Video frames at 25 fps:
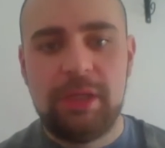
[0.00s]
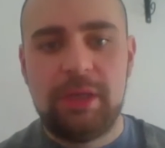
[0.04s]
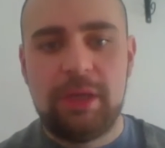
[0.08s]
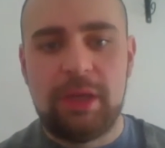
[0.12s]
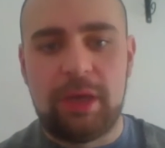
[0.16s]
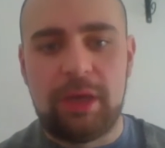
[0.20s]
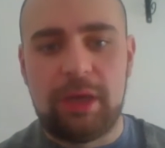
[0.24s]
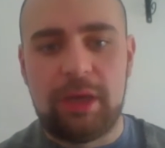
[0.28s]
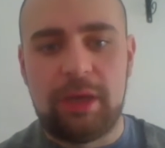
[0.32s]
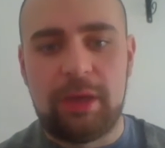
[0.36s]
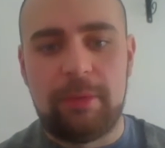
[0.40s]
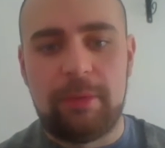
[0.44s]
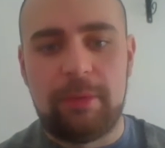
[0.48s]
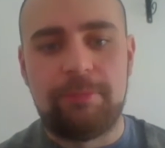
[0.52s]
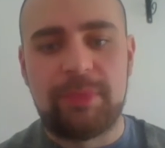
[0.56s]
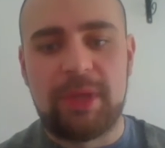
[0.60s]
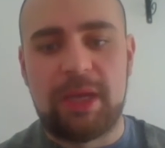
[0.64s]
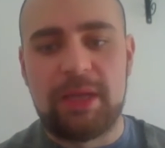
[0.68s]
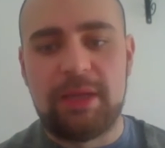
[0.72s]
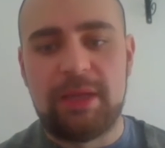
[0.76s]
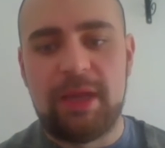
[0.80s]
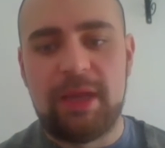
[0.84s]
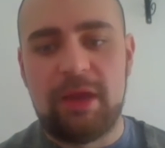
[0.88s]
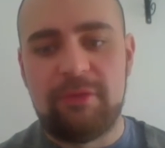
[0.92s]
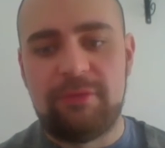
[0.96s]
Um,
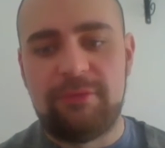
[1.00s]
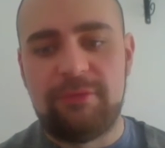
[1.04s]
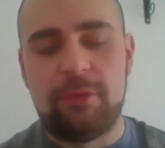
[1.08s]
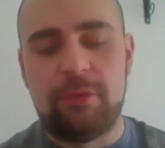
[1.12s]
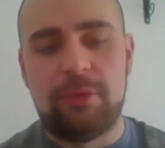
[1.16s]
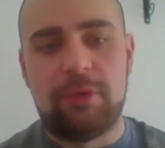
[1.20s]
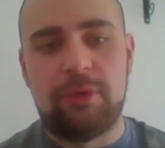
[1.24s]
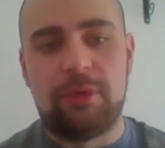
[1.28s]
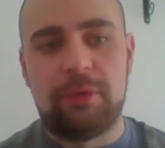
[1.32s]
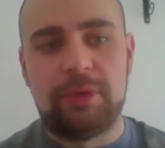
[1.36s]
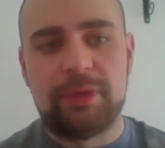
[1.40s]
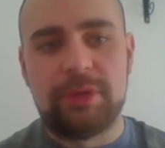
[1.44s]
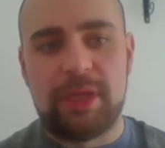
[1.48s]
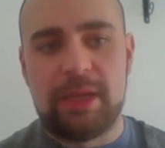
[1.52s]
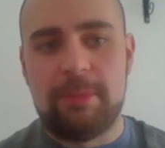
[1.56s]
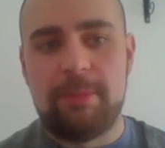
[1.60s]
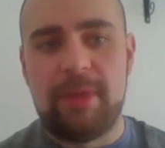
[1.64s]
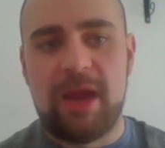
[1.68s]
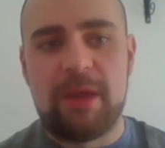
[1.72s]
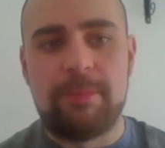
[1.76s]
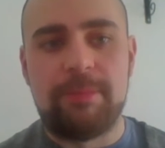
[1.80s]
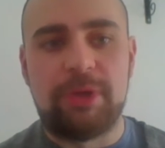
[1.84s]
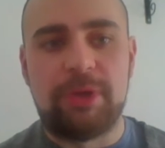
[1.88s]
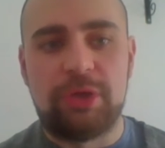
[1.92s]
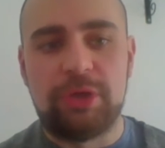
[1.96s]
and therefore, they
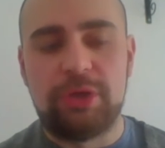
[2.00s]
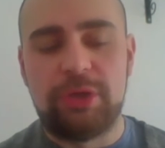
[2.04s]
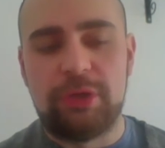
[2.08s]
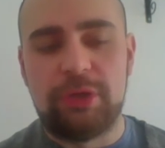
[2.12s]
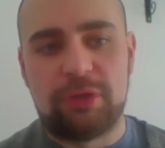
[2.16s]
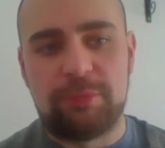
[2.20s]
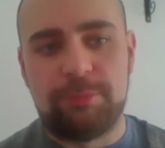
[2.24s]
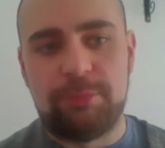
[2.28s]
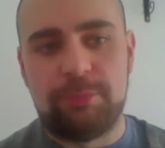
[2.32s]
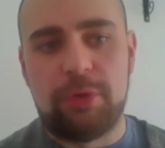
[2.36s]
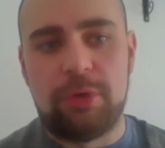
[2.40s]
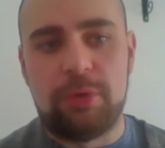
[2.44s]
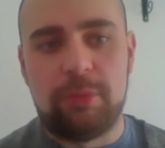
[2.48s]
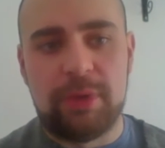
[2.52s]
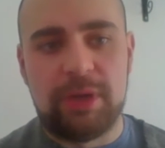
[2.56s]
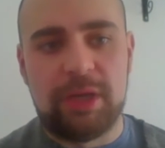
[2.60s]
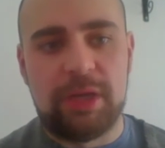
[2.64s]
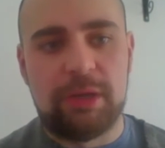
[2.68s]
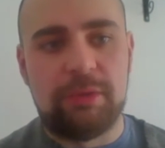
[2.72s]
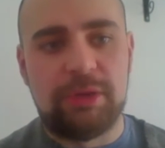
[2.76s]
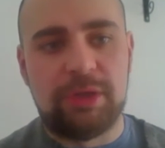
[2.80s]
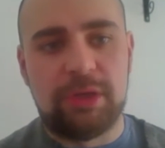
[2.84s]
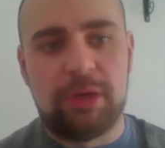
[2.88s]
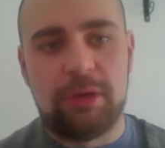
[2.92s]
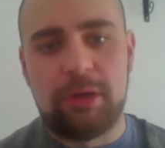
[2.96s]
may have been good at sport when
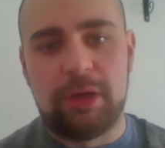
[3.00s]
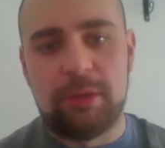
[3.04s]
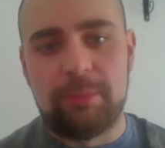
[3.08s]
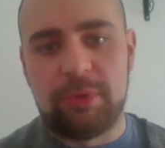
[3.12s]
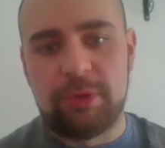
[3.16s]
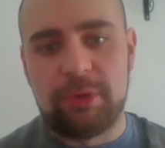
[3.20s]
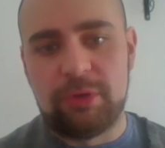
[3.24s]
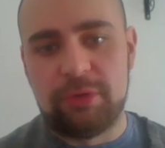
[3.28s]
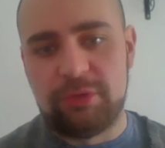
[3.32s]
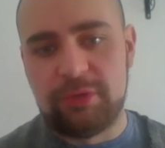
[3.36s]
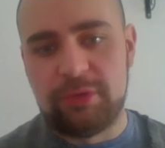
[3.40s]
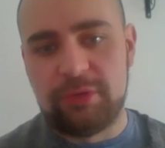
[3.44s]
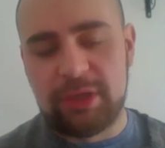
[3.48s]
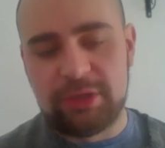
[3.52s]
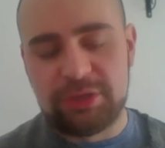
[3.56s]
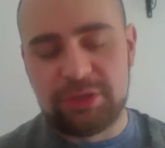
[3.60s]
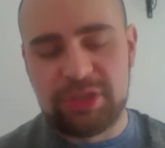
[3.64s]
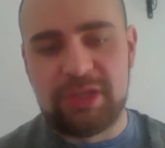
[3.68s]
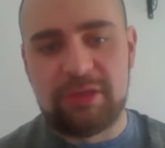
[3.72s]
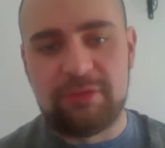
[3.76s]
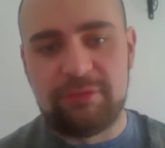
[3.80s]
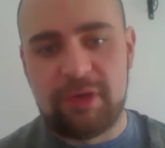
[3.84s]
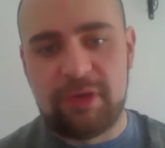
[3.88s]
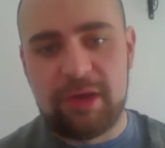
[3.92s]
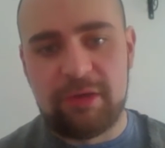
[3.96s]
they were younger because of these
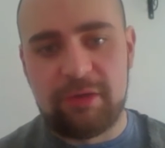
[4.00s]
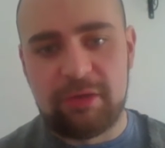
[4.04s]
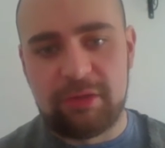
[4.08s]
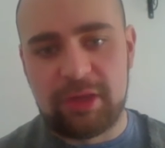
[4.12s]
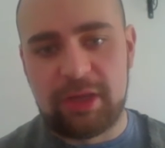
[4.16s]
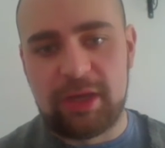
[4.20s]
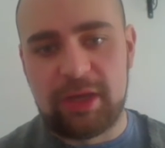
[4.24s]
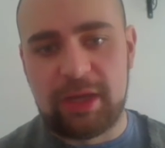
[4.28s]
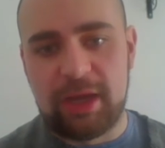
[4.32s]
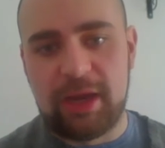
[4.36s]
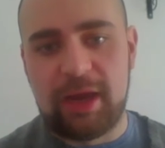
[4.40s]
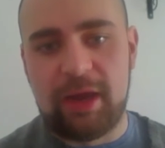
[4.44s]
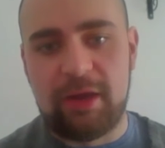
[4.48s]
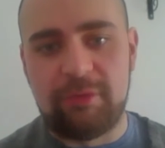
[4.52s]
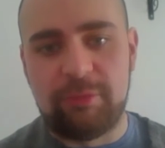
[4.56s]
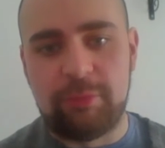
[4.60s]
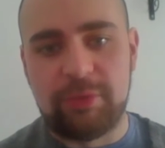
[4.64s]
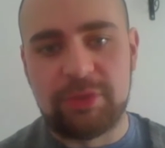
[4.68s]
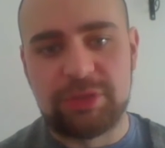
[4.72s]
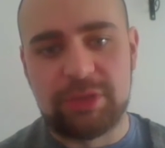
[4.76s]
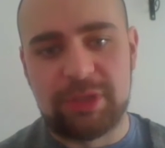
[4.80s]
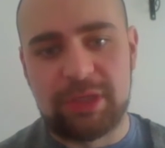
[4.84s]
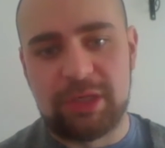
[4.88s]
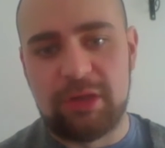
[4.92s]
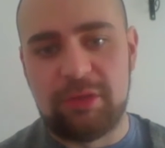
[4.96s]
gene variants that they have,
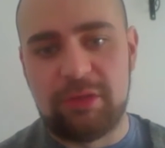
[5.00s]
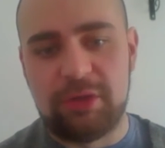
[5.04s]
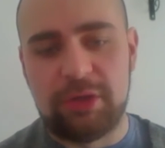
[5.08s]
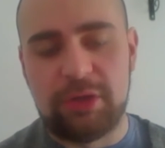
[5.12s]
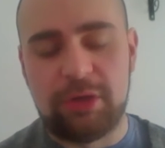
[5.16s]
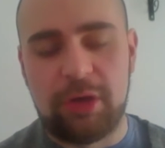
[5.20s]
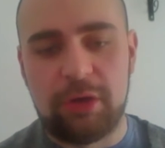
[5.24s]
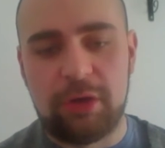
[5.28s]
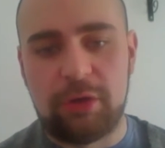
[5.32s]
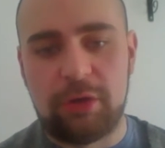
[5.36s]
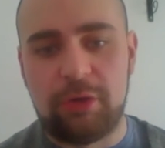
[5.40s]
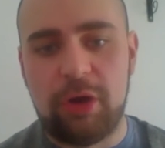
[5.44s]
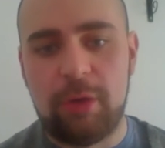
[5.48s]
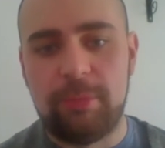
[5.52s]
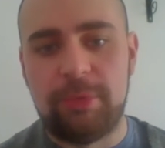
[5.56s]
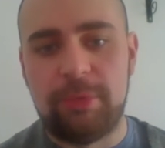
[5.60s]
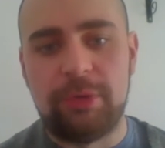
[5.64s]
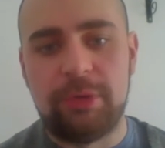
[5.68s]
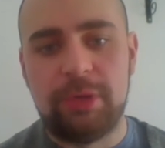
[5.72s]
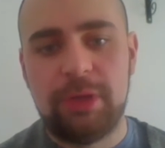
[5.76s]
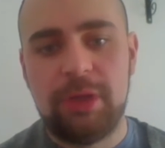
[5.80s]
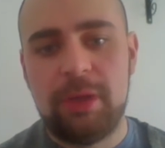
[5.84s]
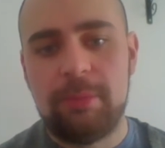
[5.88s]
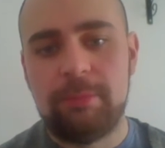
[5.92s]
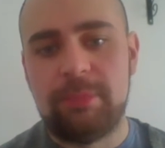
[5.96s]
which are considered uncommon,
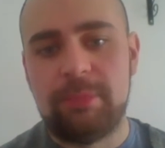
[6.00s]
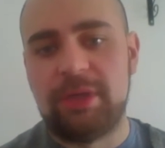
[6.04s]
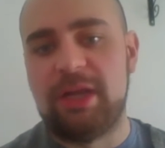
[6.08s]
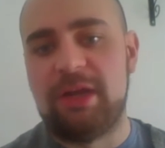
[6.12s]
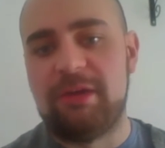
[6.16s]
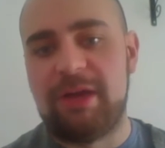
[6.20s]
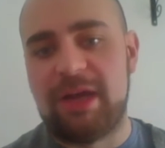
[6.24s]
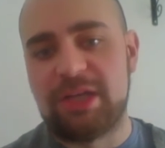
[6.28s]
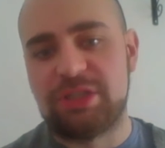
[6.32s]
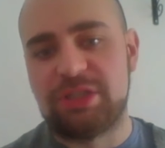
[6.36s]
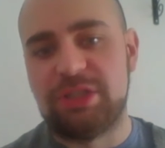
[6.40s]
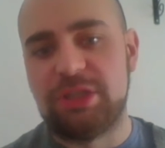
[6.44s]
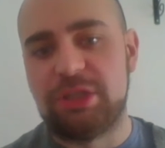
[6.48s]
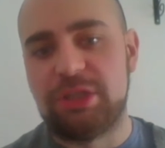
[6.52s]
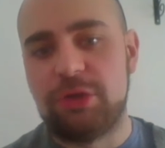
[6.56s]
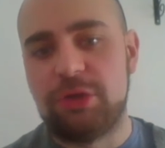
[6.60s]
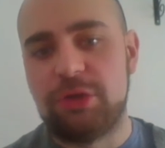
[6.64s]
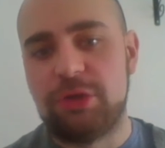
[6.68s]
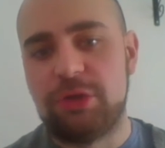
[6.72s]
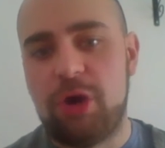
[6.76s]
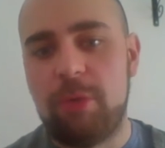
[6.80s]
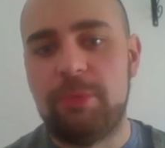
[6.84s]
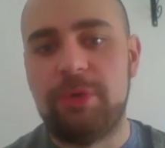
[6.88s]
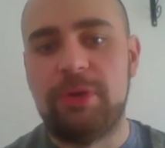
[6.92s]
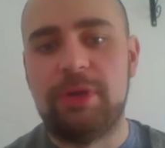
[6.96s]
but they're actually
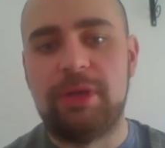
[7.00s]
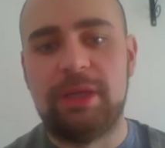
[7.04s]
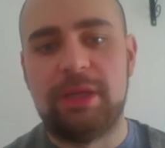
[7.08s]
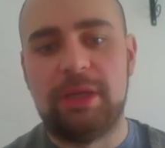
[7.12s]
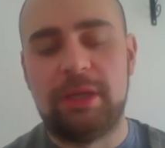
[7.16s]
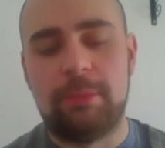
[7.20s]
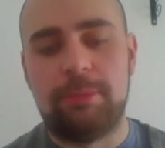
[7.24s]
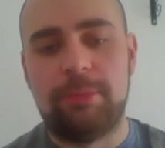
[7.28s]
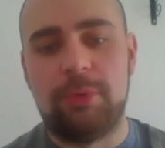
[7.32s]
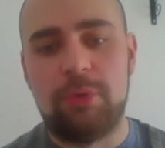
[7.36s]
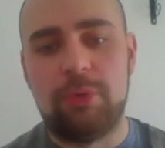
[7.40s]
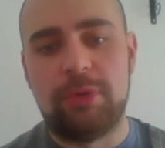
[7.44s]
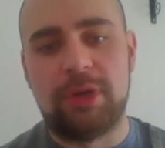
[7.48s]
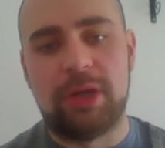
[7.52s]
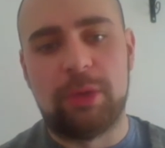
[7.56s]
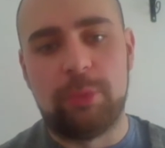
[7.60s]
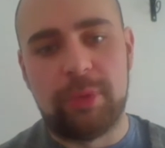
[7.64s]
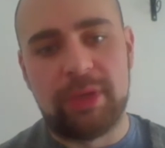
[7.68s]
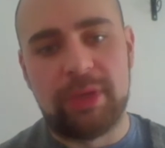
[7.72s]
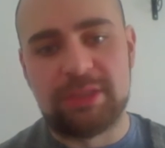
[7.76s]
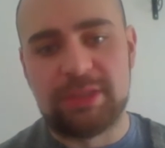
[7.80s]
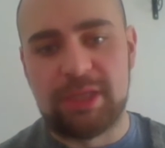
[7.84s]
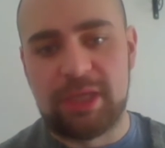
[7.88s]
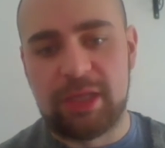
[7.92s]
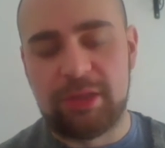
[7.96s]
common in the pool that
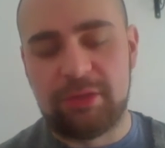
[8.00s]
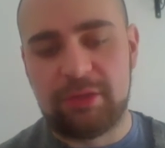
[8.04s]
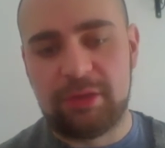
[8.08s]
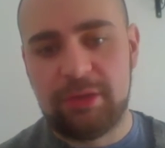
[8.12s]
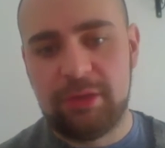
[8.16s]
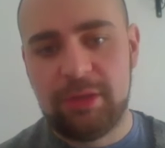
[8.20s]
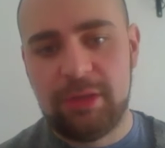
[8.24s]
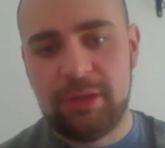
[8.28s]
we test.